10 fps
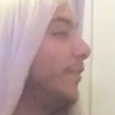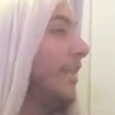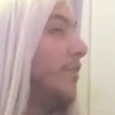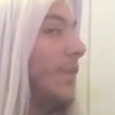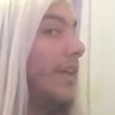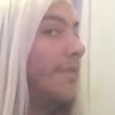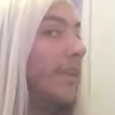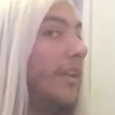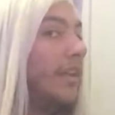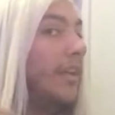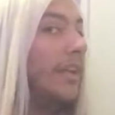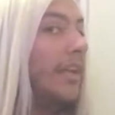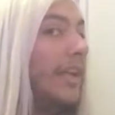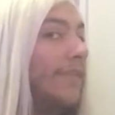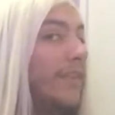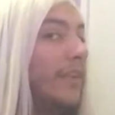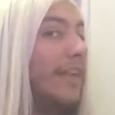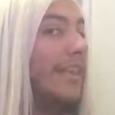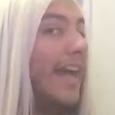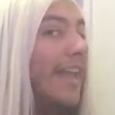blends well, but if you
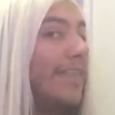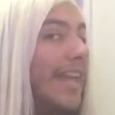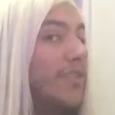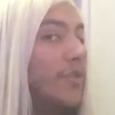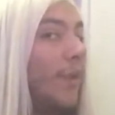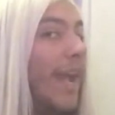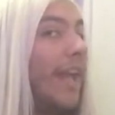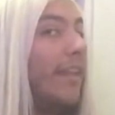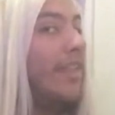look at that, that's gray.